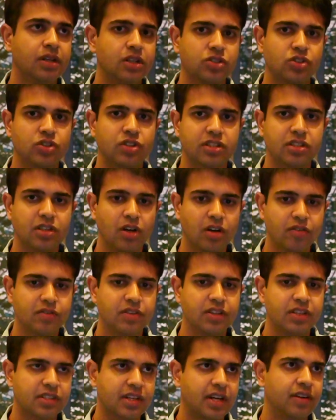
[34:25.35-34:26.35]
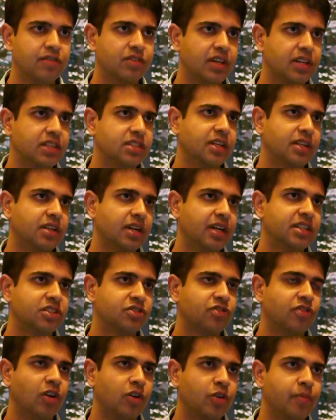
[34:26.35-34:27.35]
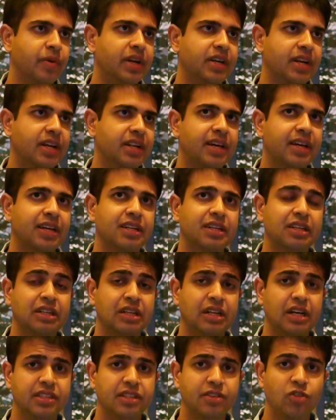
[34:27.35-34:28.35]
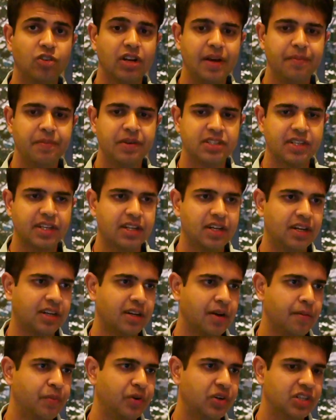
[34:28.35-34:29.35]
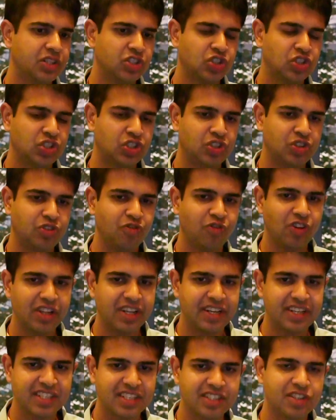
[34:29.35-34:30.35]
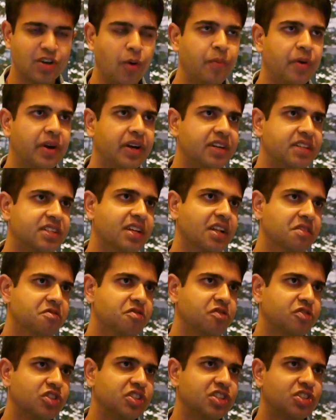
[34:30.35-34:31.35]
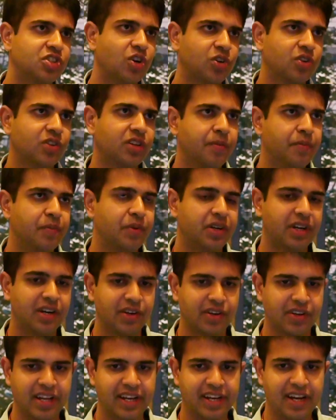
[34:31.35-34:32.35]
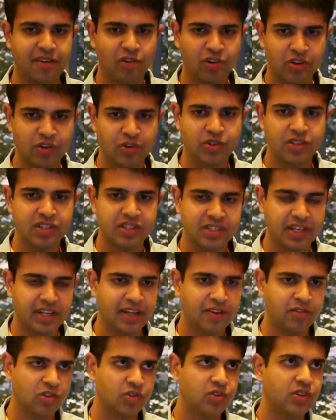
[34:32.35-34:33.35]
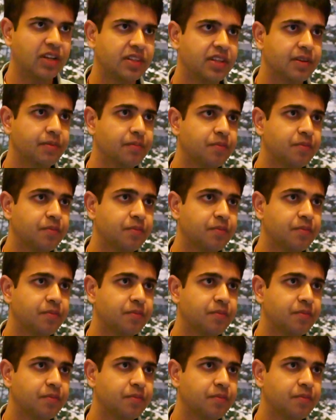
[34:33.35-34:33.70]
So there's a lot of this kind of things that agents will automate. And like I think what will happen is like a computer will in a sense operate itself. So you just talk to the computer, okay, like I want to do this thing, I want to do that thing.